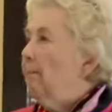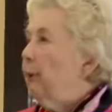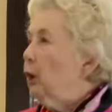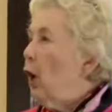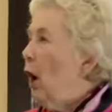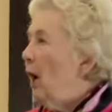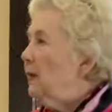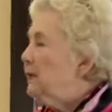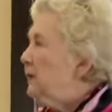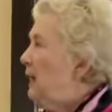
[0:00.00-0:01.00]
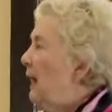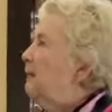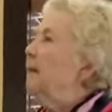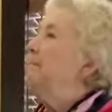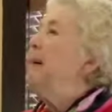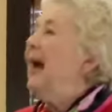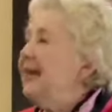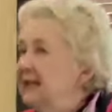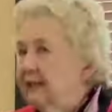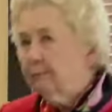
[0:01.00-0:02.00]
because the
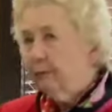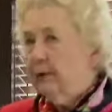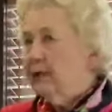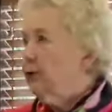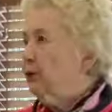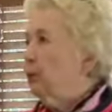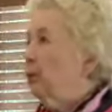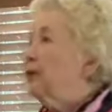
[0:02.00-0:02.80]
pay differential was